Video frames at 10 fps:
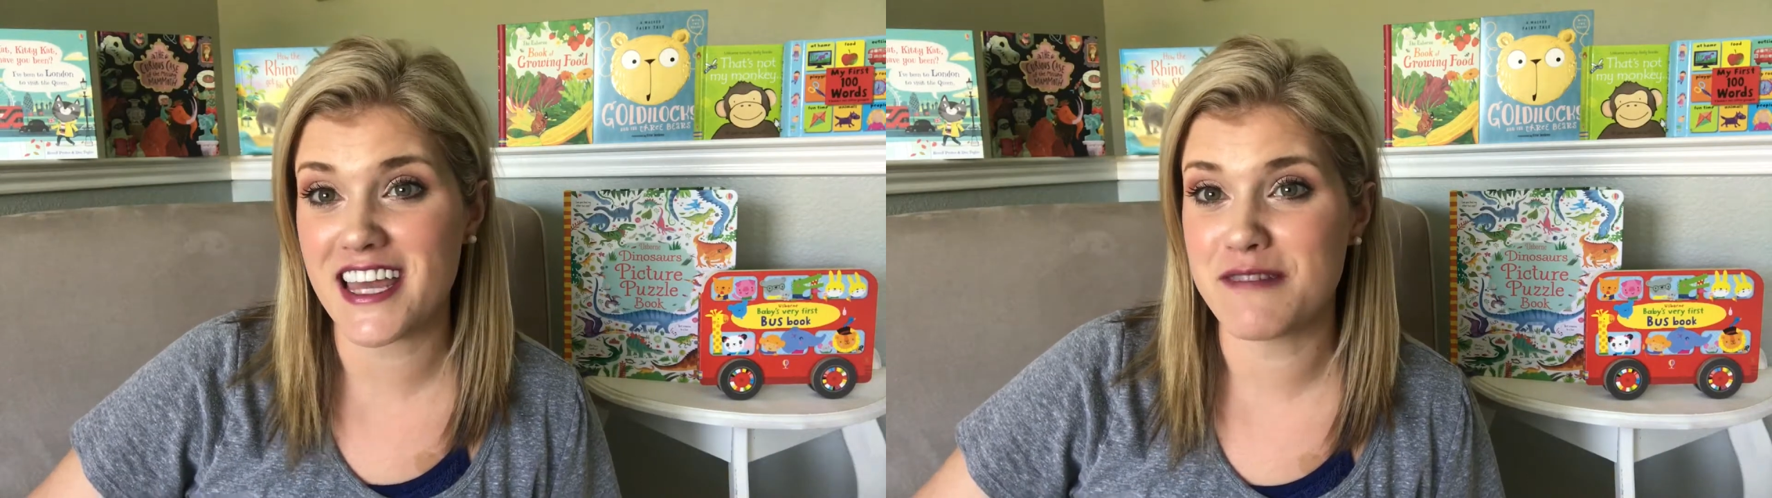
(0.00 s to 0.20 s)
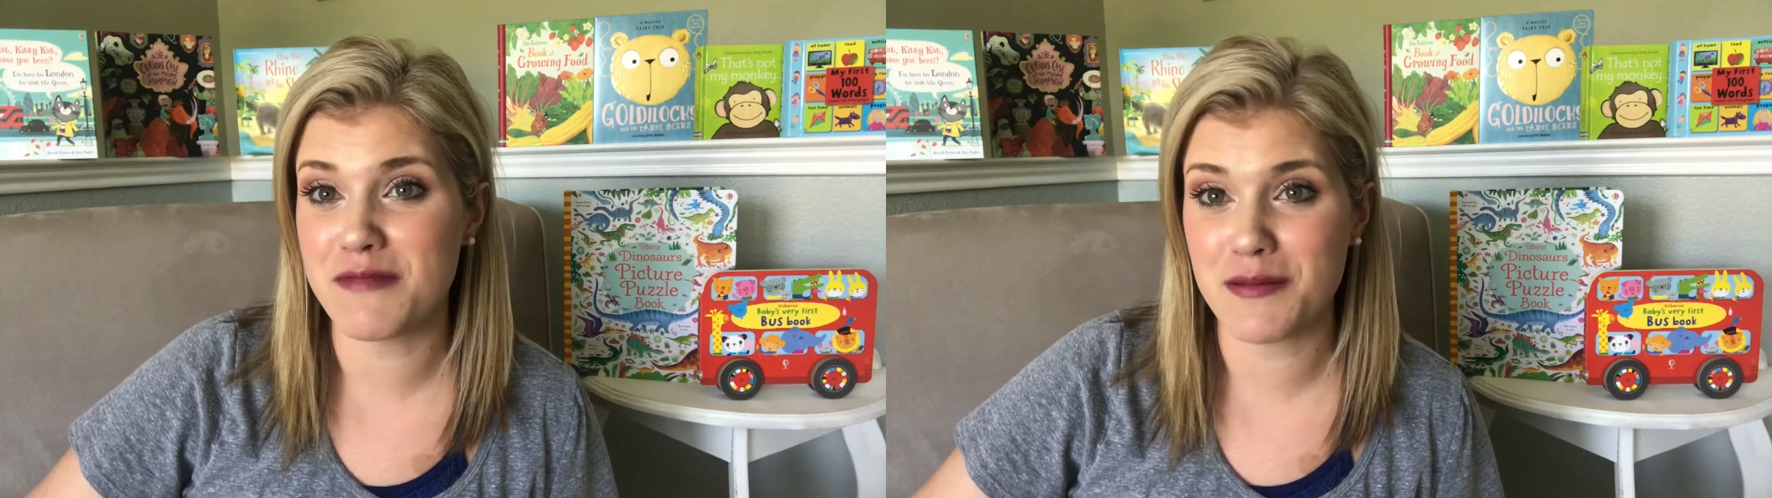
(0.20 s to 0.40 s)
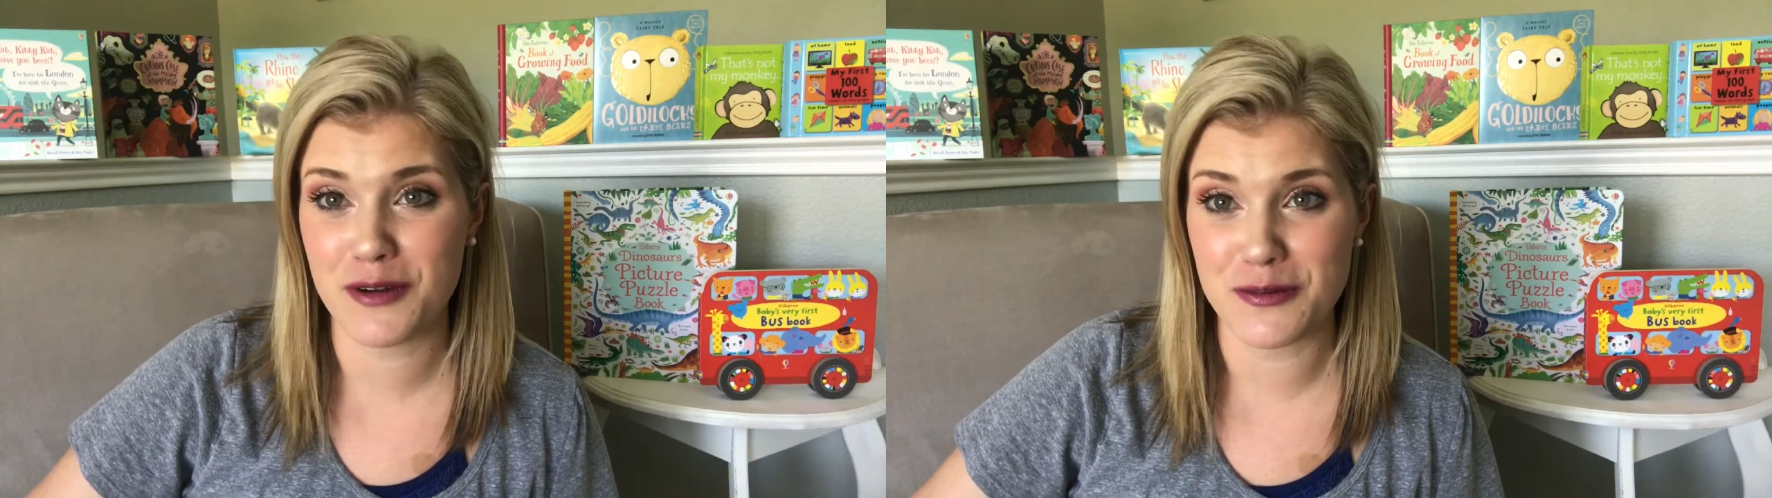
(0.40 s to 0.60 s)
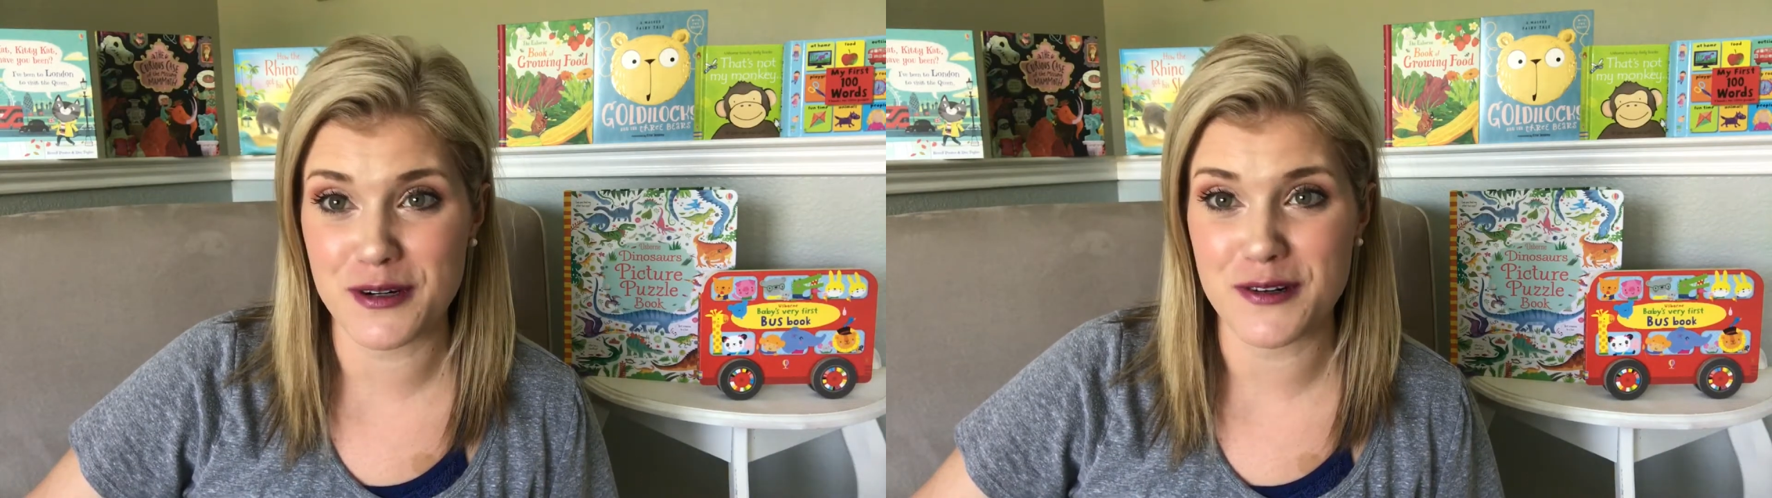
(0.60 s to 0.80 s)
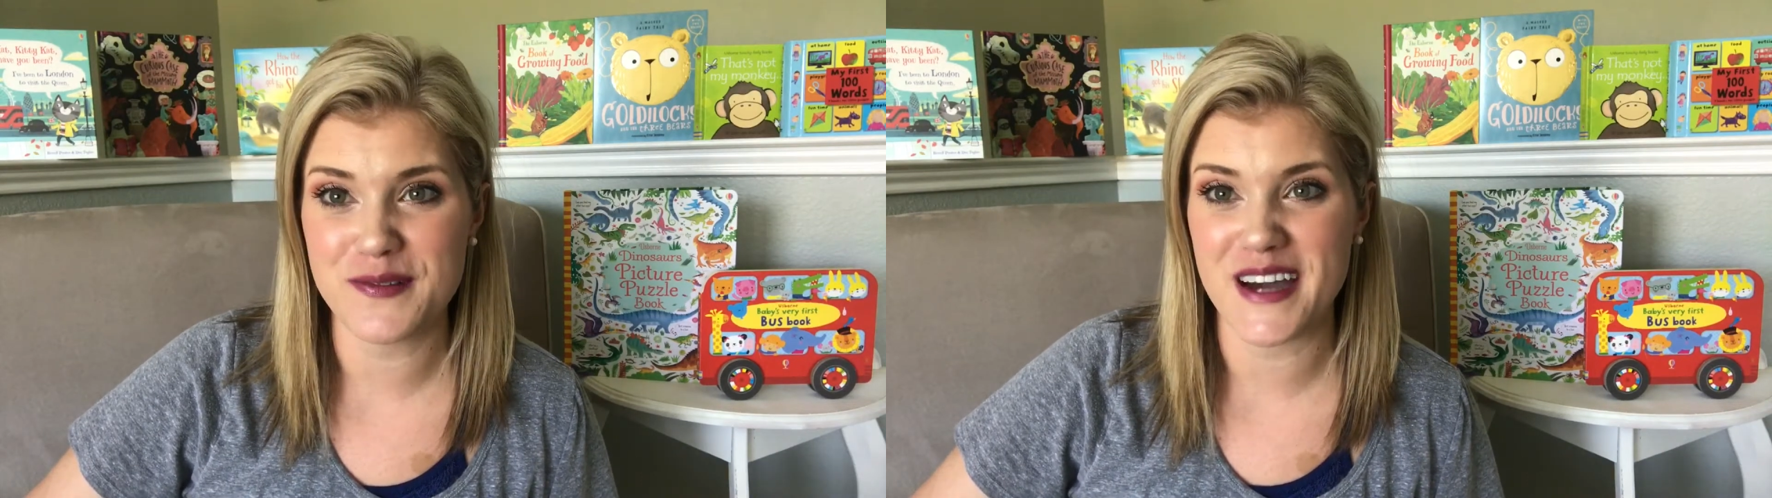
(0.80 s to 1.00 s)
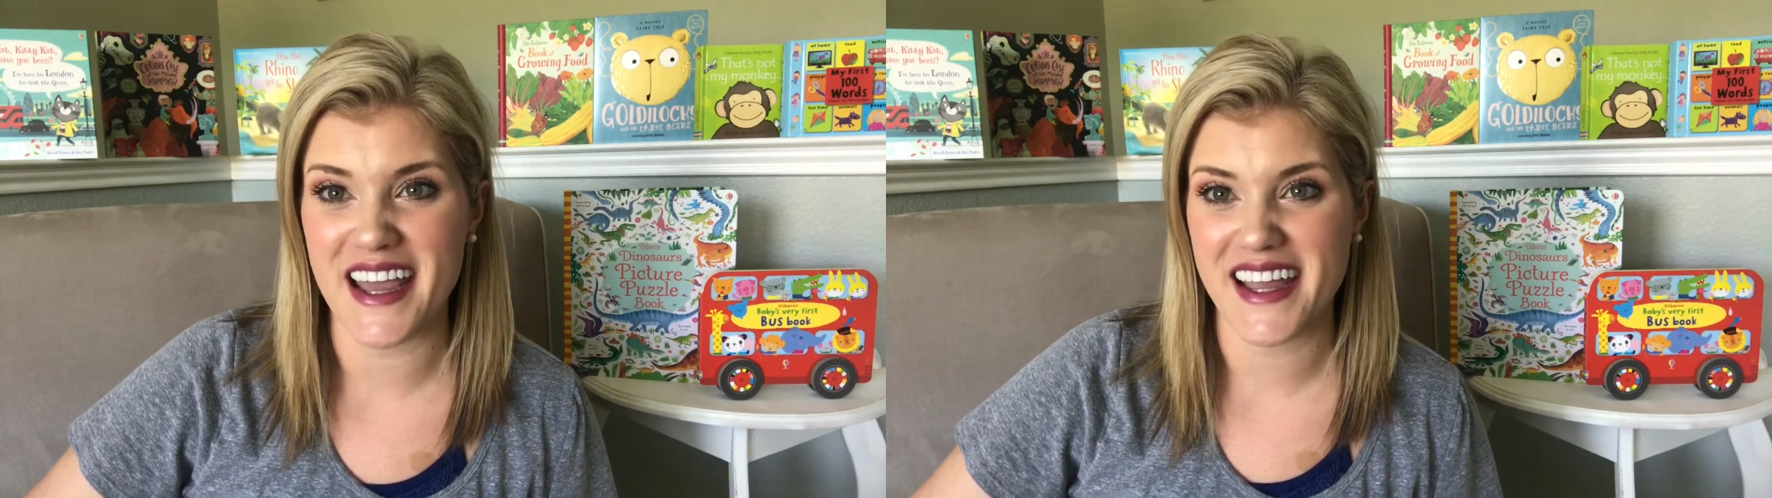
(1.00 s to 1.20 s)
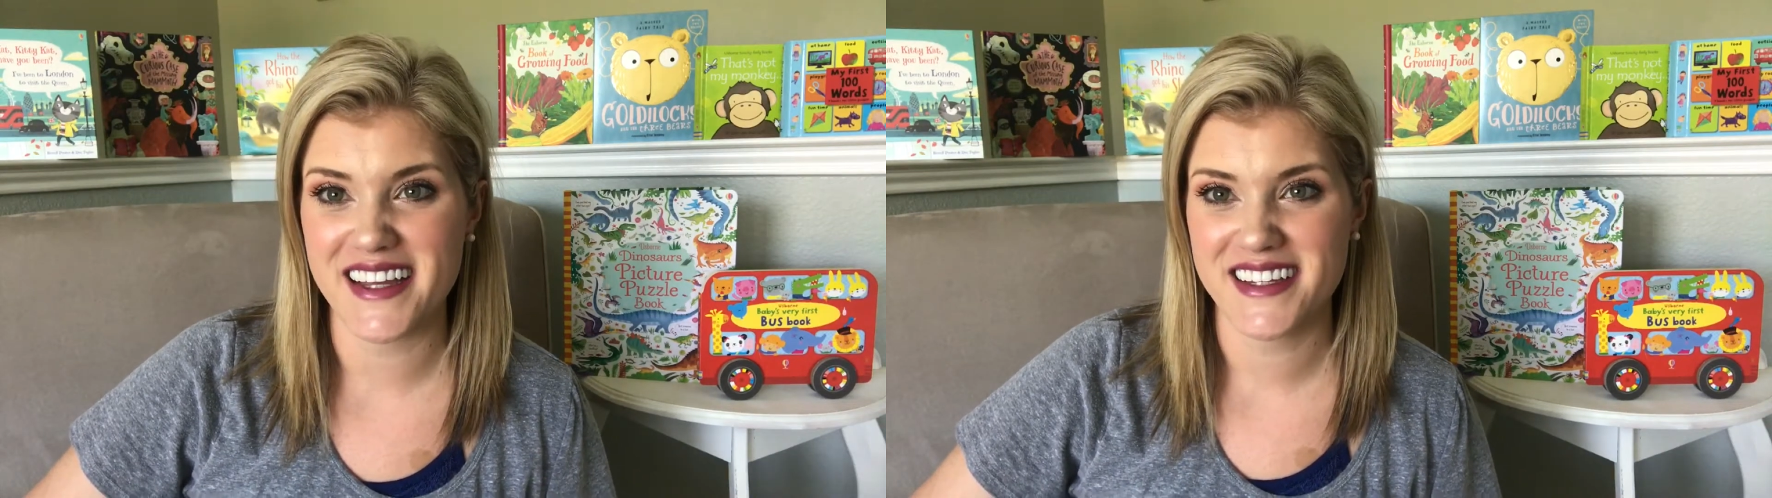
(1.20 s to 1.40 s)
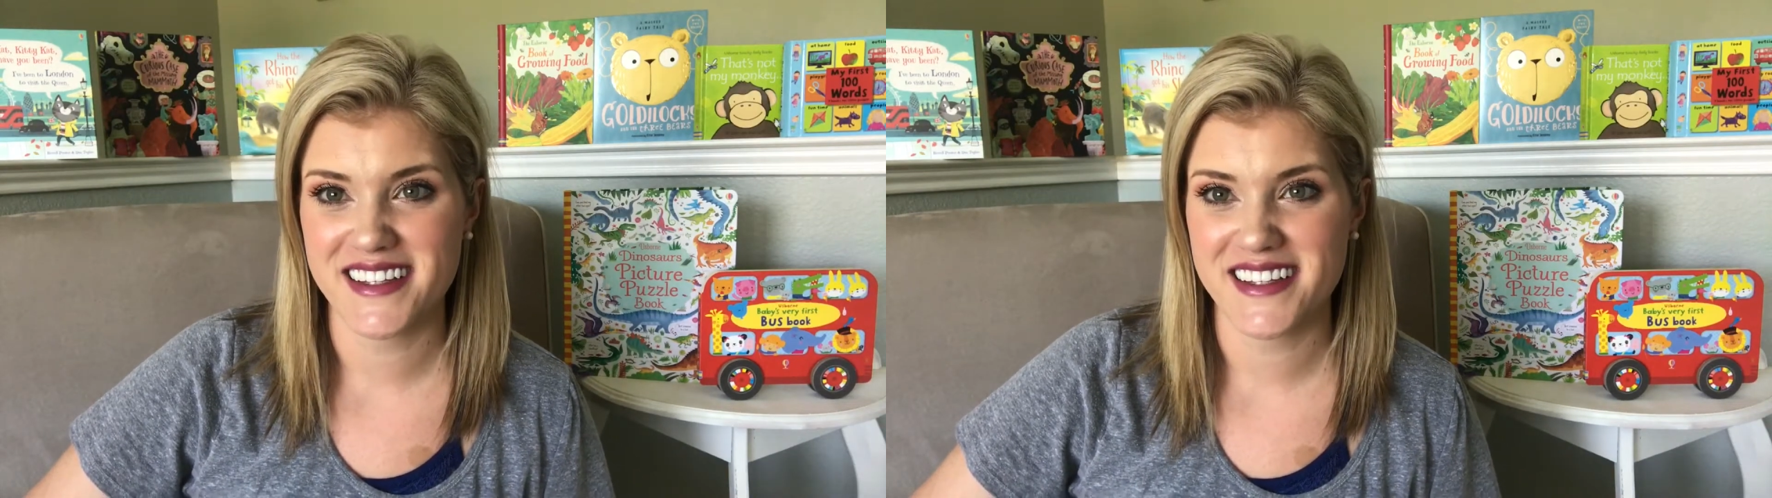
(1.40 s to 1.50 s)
and memorable way.